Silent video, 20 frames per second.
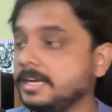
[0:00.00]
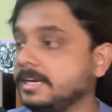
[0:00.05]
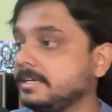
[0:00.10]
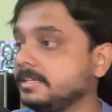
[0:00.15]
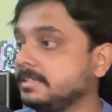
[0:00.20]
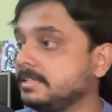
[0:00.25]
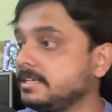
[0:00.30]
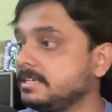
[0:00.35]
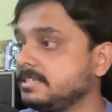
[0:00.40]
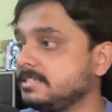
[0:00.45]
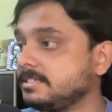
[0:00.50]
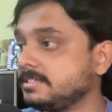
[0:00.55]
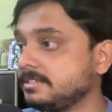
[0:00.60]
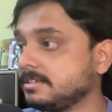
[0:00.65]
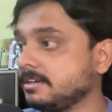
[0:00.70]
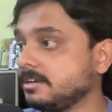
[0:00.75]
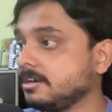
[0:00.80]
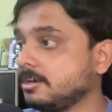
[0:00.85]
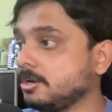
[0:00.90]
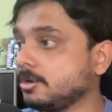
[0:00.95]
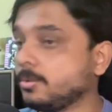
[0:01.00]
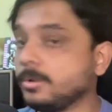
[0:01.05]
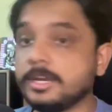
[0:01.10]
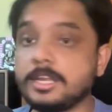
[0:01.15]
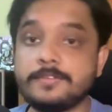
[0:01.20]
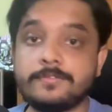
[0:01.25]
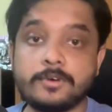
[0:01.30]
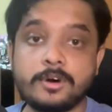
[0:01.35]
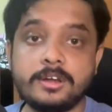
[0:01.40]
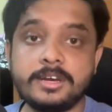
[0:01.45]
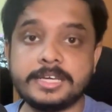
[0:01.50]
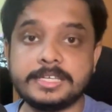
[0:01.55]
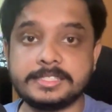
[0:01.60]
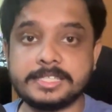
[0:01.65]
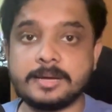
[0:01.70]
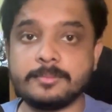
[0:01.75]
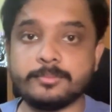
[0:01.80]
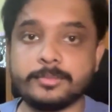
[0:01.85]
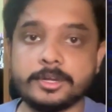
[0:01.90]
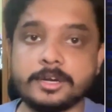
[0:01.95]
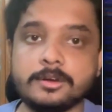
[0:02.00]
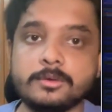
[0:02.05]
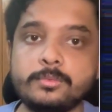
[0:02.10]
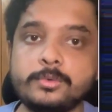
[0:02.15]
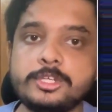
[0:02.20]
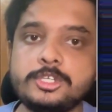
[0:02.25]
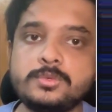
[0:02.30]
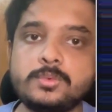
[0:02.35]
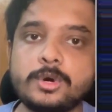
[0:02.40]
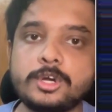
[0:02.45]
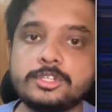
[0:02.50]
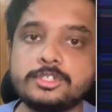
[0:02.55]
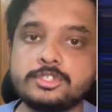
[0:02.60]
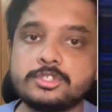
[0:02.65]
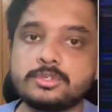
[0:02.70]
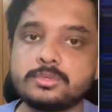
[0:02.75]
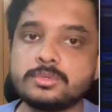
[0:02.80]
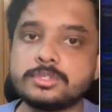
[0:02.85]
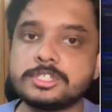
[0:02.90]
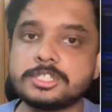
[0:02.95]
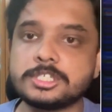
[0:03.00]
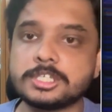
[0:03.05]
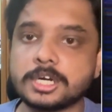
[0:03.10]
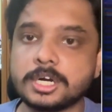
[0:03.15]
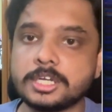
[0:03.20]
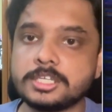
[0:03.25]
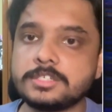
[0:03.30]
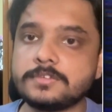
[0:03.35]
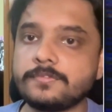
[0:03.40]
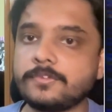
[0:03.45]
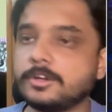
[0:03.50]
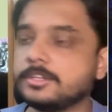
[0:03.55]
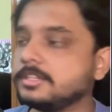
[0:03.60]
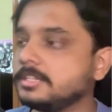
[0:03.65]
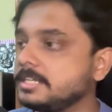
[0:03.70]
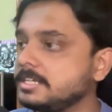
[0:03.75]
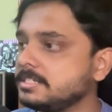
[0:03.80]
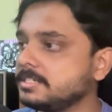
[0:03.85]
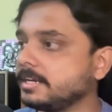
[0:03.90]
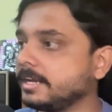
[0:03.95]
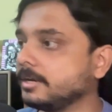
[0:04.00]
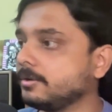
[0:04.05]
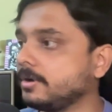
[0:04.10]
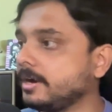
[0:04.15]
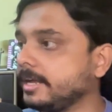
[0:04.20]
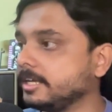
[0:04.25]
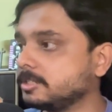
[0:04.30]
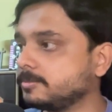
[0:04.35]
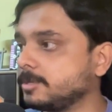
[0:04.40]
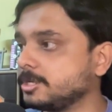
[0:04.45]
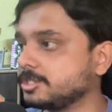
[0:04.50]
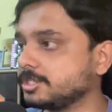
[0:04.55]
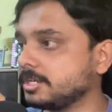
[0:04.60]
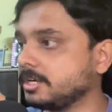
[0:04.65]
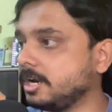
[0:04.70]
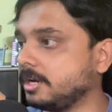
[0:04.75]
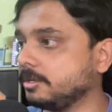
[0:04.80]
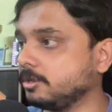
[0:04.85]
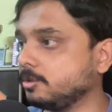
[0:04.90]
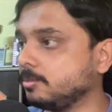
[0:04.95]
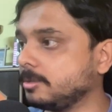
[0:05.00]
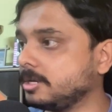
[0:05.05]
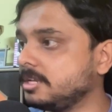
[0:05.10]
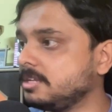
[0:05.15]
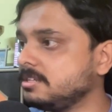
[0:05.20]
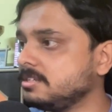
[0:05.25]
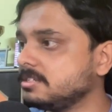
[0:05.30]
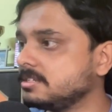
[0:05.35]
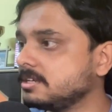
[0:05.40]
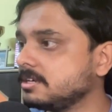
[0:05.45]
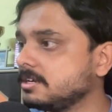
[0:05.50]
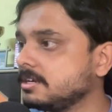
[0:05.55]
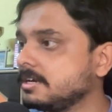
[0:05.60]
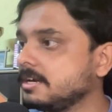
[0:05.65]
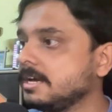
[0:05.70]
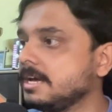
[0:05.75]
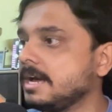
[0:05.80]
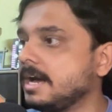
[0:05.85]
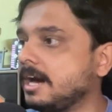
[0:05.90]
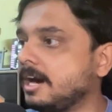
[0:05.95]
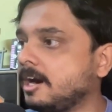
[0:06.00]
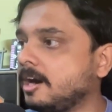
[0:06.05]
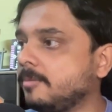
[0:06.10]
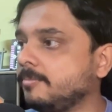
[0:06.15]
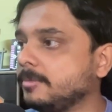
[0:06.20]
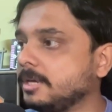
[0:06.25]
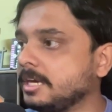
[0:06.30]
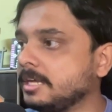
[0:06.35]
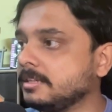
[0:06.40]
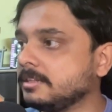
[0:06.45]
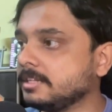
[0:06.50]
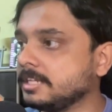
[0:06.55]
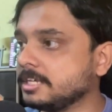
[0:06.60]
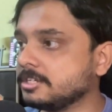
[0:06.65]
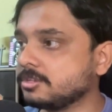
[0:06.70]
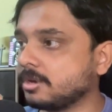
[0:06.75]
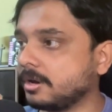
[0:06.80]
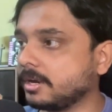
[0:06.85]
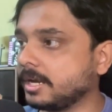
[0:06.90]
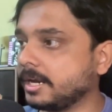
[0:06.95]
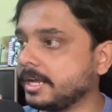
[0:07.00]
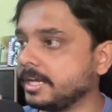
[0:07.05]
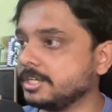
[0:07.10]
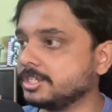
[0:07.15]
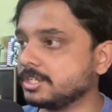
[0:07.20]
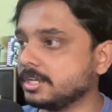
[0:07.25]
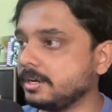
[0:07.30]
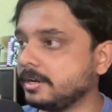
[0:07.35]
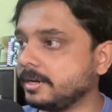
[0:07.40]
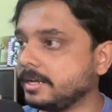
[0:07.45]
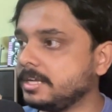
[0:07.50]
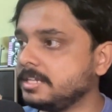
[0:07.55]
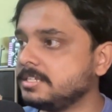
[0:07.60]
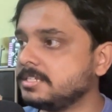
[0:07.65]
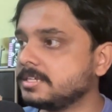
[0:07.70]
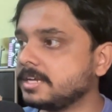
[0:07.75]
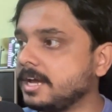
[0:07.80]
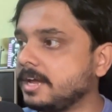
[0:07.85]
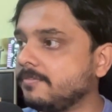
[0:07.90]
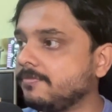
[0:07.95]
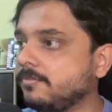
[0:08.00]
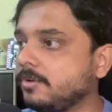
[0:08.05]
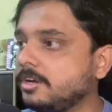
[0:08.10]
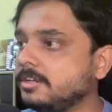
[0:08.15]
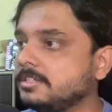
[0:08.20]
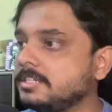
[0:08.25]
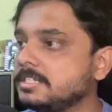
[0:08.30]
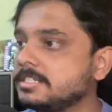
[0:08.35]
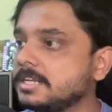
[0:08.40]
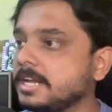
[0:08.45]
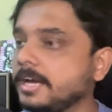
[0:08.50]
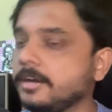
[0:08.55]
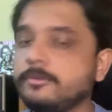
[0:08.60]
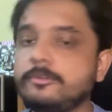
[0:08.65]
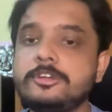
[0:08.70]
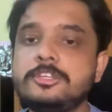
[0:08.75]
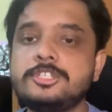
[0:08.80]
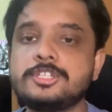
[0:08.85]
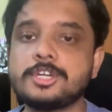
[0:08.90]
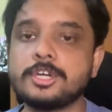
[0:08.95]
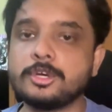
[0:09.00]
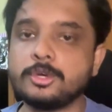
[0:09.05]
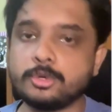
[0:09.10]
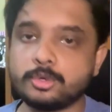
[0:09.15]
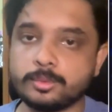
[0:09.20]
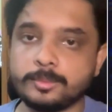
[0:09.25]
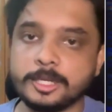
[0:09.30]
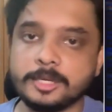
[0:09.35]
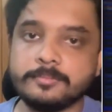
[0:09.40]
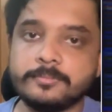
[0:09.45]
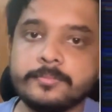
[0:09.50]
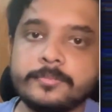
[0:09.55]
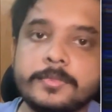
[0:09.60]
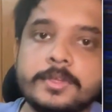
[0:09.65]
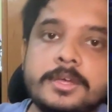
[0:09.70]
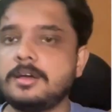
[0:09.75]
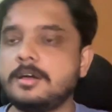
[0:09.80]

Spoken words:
take this query for example, which wants to search for this regular expression arguments in this organization Rails and for this language Ruby.